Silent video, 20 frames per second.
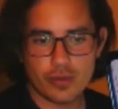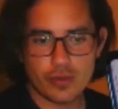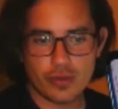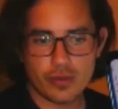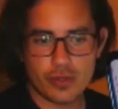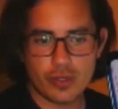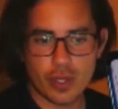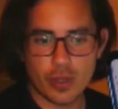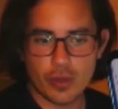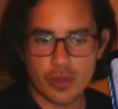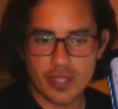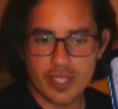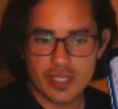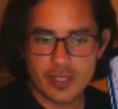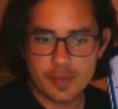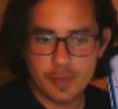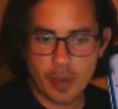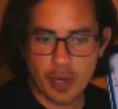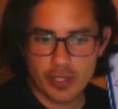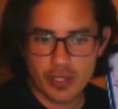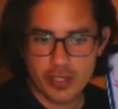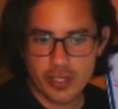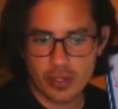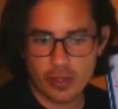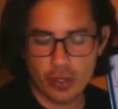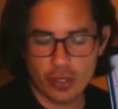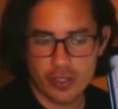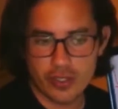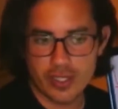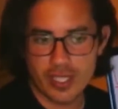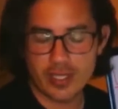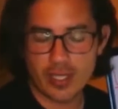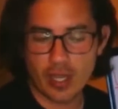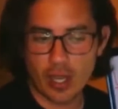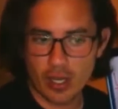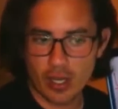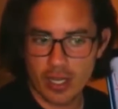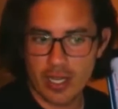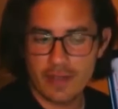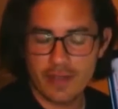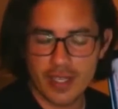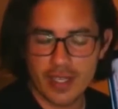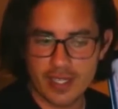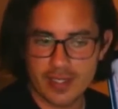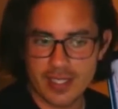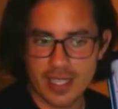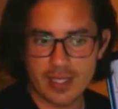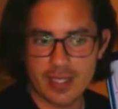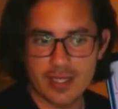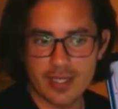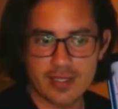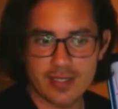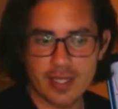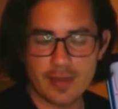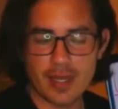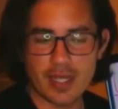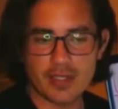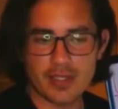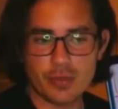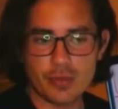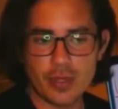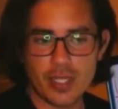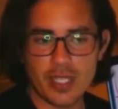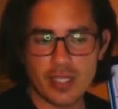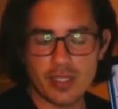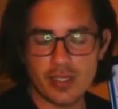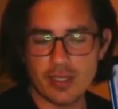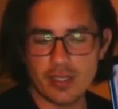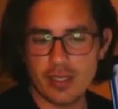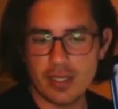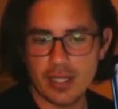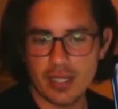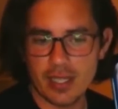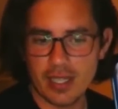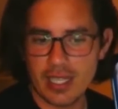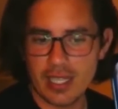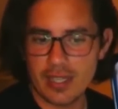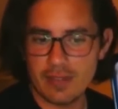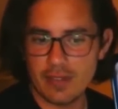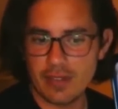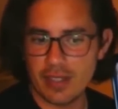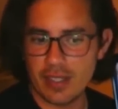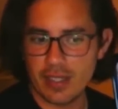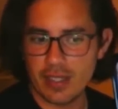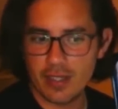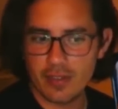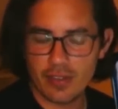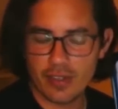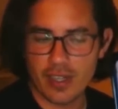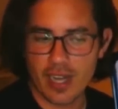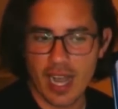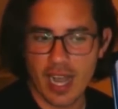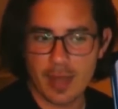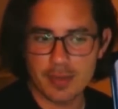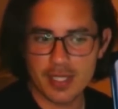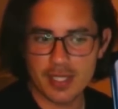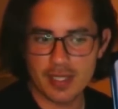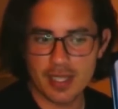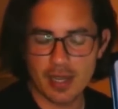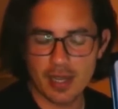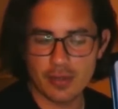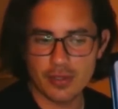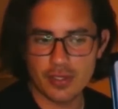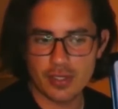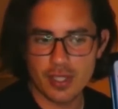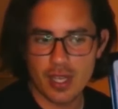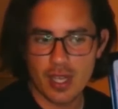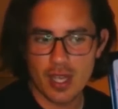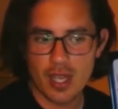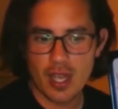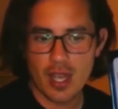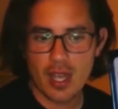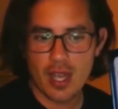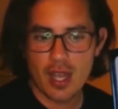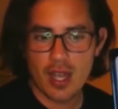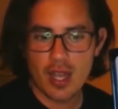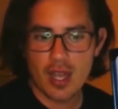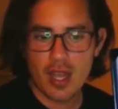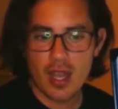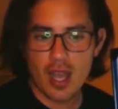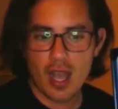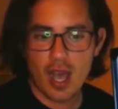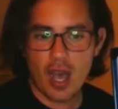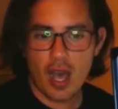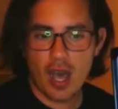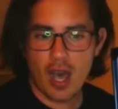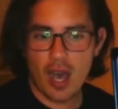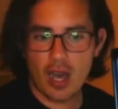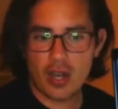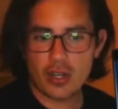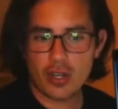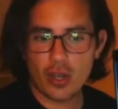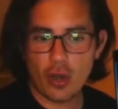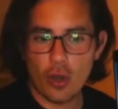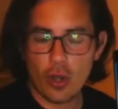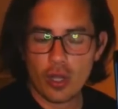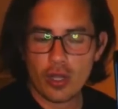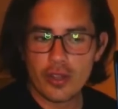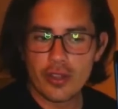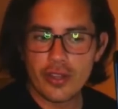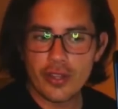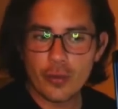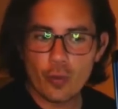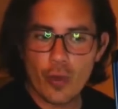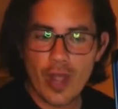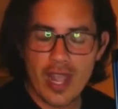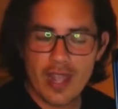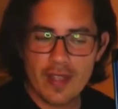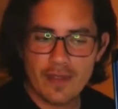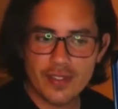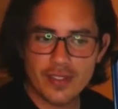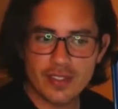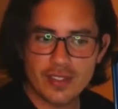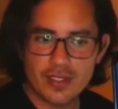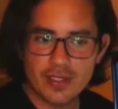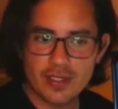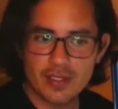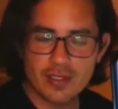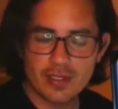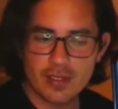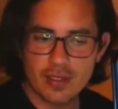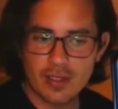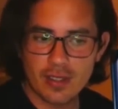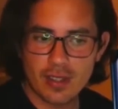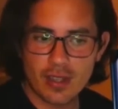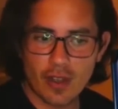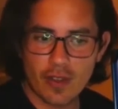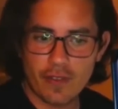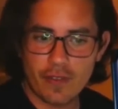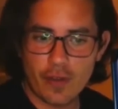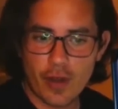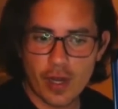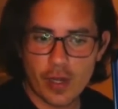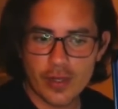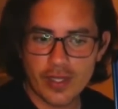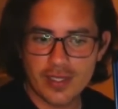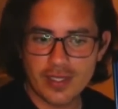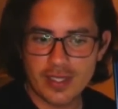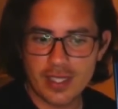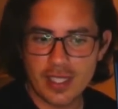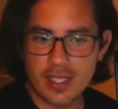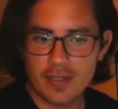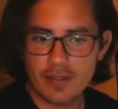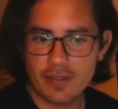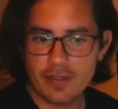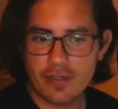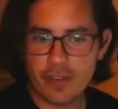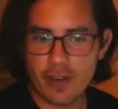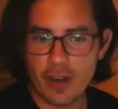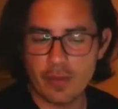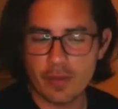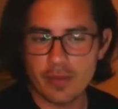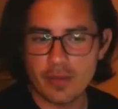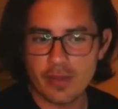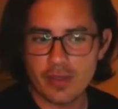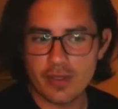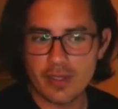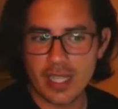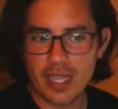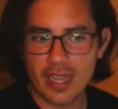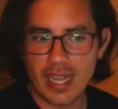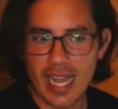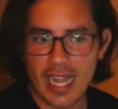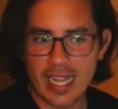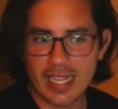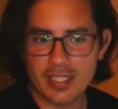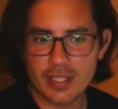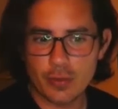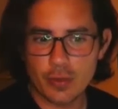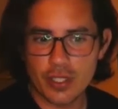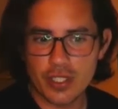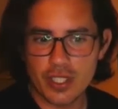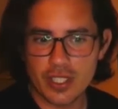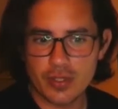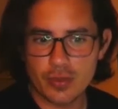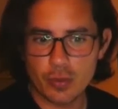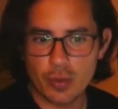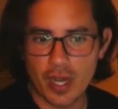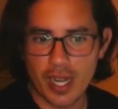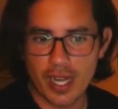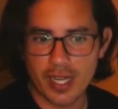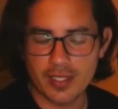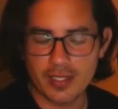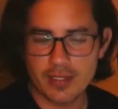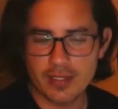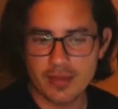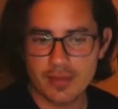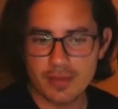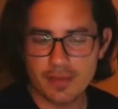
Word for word: So these particles that are living exactly the same as we live in different ups and downs are all the waves of frequency from the light, which is white.